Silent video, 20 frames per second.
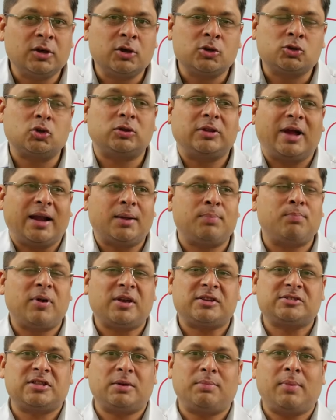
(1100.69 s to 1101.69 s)
So that
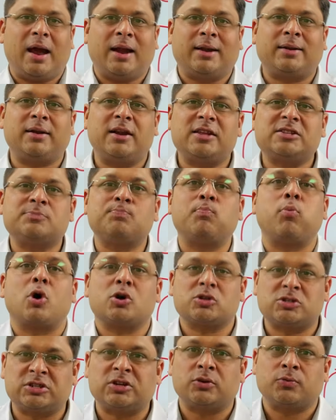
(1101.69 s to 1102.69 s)
makes them at least
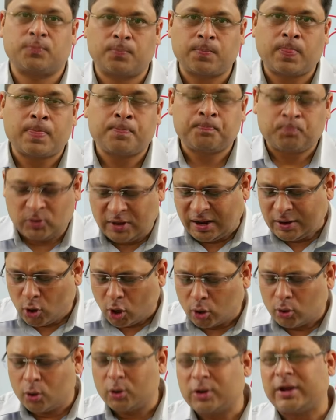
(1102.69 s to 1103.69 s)
positive. They're
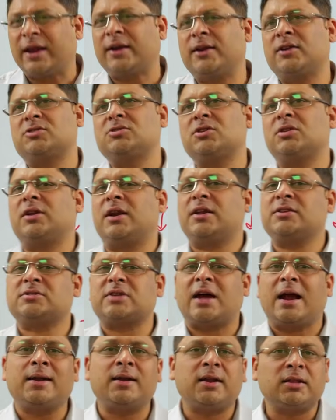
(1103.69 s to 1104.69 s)
not going to take decision that is
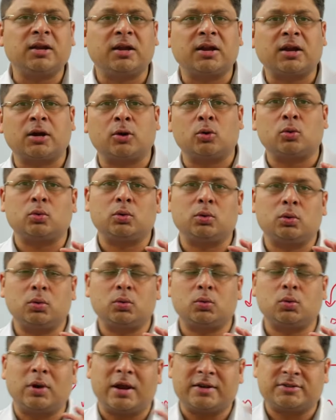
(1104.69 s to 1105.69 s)
antithetical to
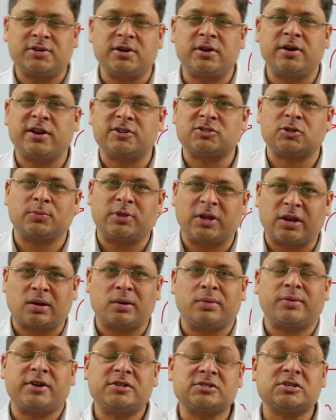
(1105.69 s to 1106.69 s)
national interest of their
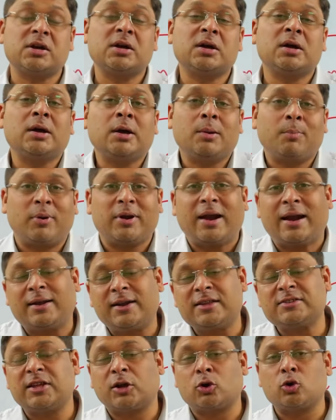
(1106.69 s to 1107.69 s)
countries, but
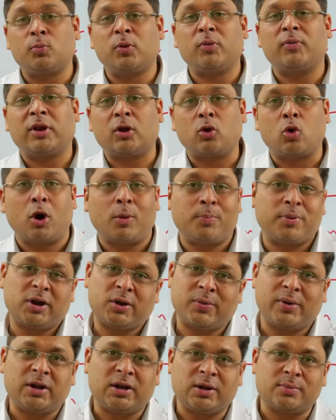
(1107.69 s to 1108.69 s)
at least they could be very
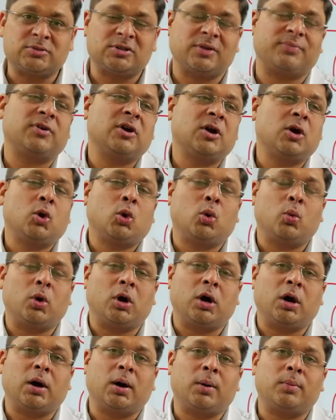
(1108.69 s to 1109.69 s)
cooperative in terms
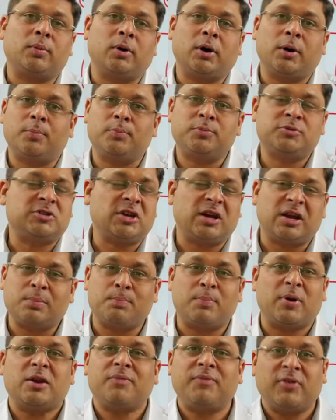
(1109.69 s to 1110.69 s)
of
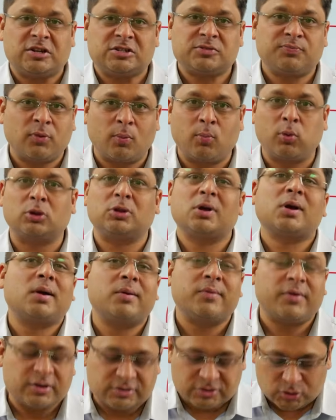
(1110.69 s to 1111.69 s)
sharing benefits for both the
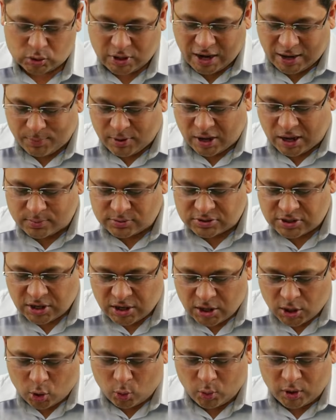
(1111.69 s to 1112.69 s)
countries. So that becomes
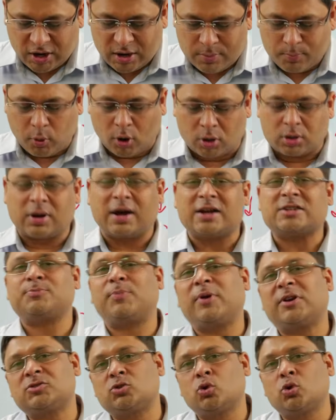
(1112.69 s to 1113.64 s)
very important aspect.